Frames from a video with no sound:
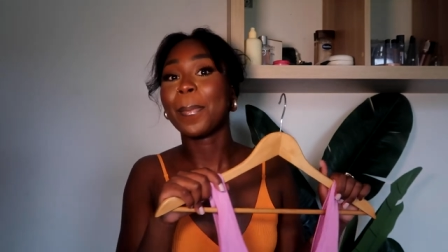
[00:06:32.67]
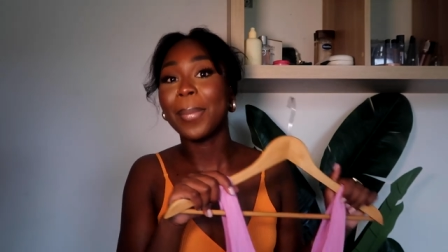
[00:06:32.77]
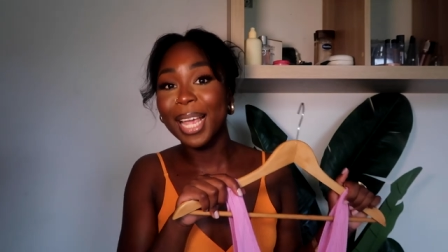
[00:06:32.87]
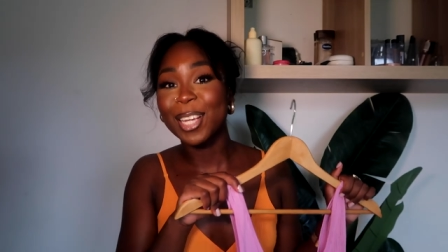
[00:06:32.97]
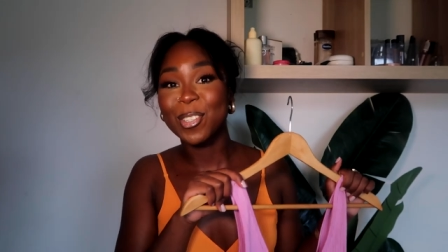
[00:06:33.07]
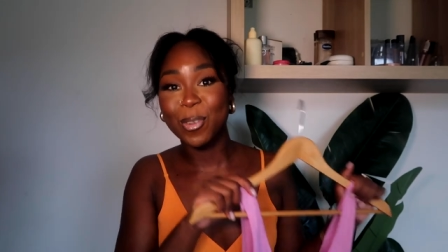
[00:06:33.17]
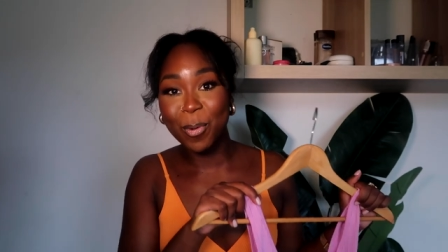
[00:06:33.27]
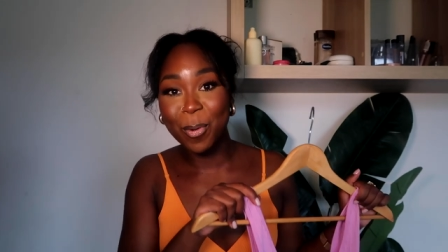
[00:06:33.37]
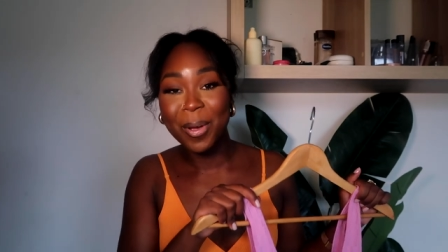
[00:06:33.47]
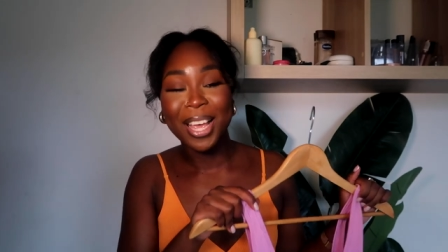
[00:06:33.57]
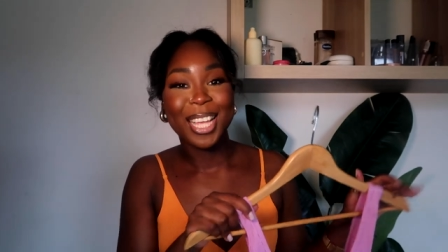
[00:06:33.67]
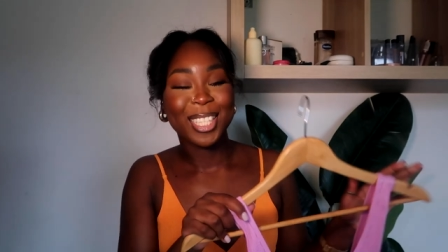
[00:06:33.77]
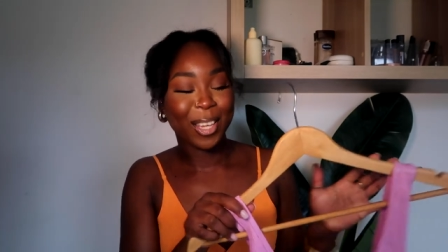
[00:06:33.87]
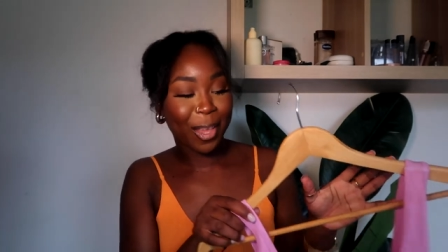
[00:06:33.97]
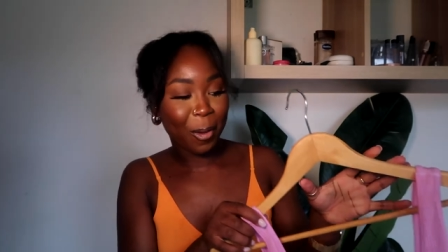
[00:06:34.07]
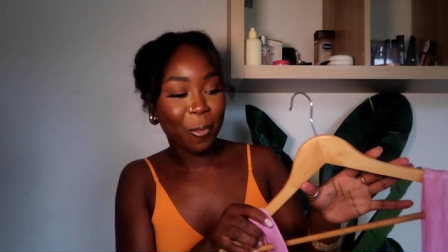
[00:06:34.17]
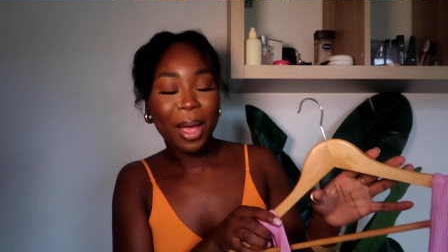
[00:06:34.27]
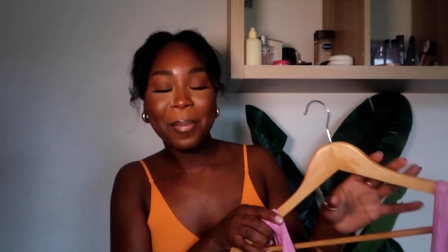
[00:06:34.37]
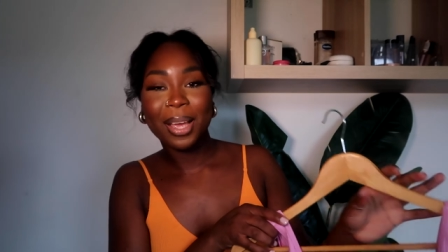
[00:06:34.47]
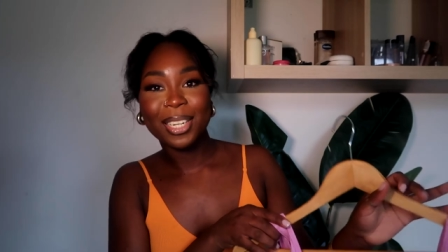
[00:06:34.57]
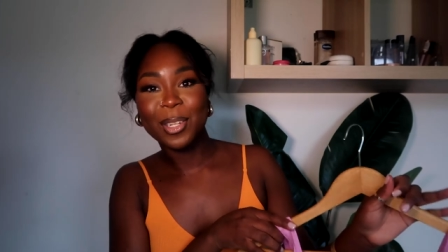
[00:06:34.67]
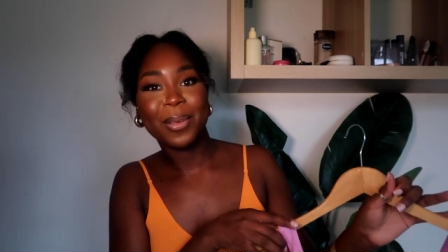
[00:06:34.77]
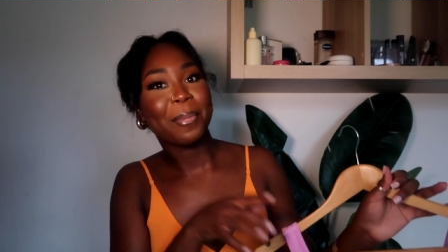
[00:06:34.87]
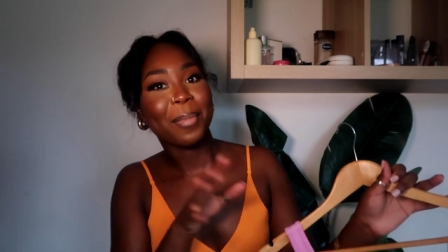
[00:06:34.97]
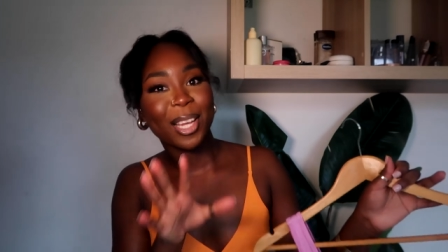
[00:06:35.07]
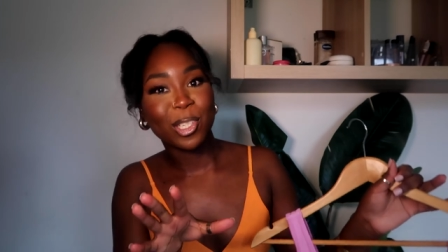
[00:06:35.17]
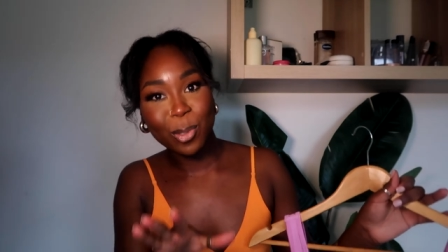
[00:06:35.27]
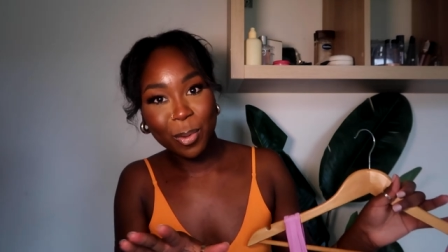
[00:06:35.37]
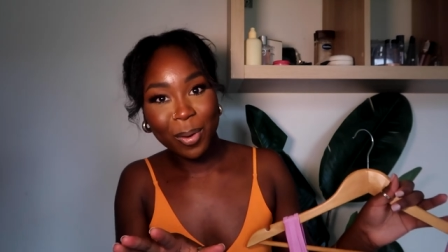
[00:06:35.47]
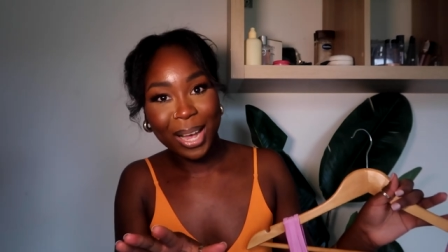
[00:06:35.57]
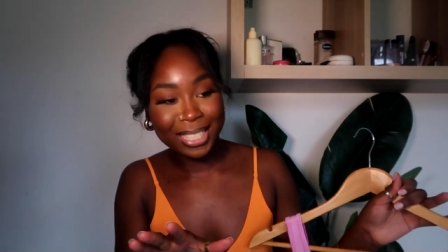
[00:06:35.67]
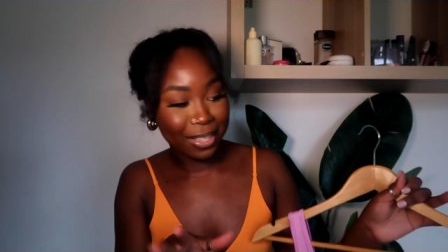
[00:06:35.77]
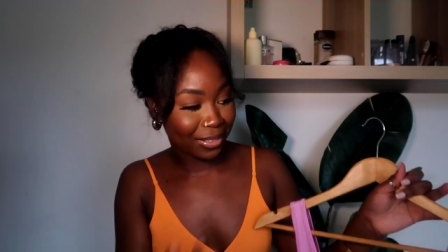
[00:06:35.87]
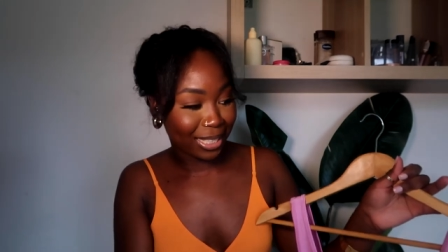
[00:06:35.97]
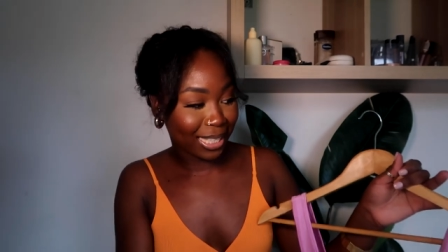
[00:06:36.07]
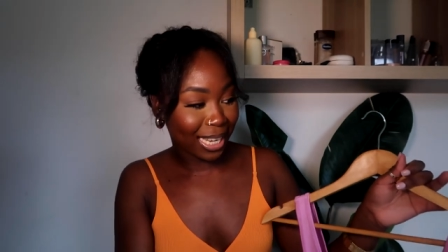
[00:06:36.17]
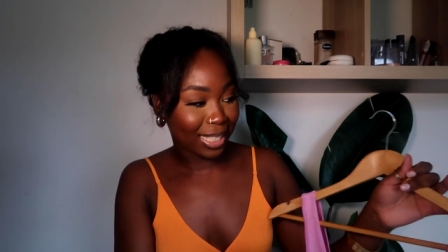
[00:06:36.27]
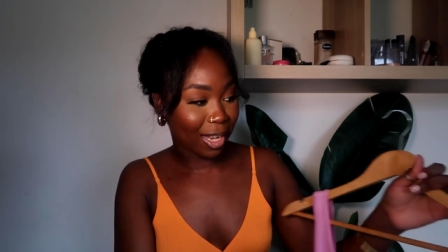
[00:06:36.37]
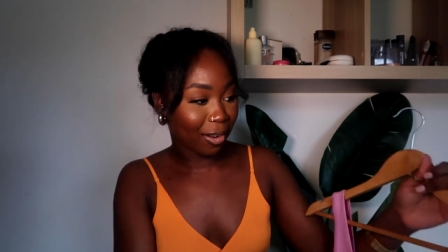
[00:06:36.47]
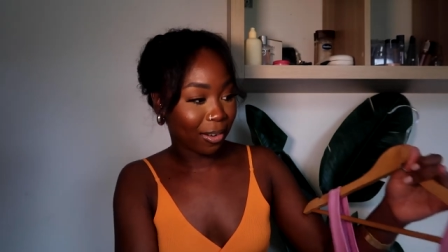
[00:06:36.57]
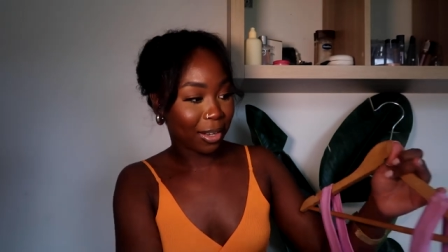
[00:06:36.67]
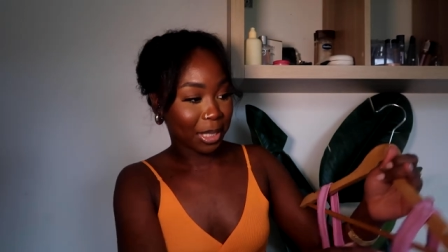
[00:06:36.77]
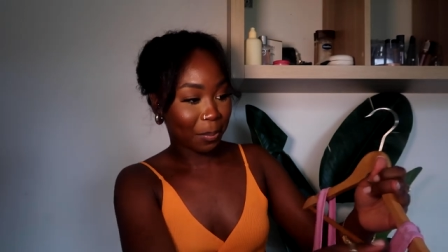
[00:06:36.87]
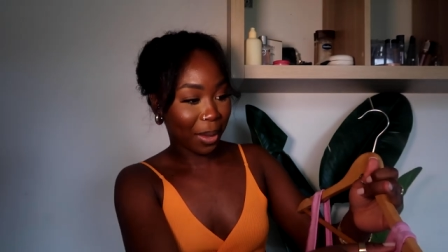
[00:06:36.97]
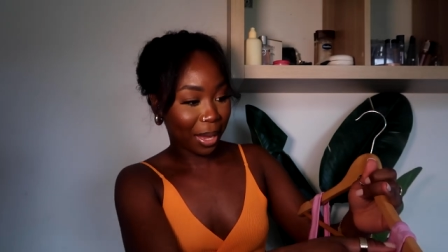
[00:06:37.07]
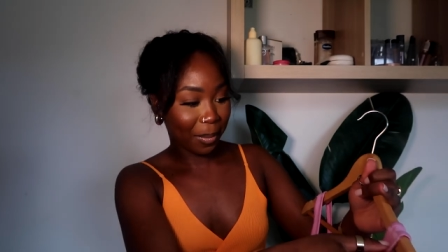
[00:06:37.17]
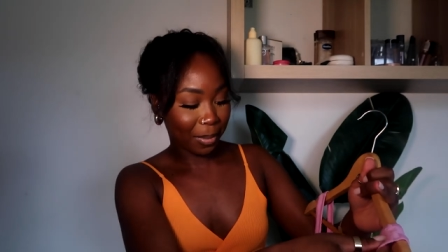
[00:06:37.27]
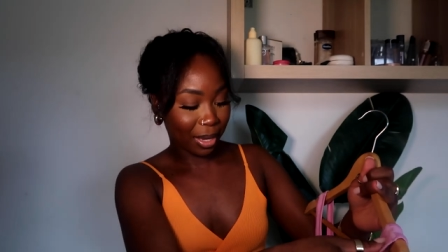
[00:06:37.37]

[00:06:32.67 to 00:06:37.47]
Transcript: Make sure to go. Why am I doing make sure as if to say Zara's paying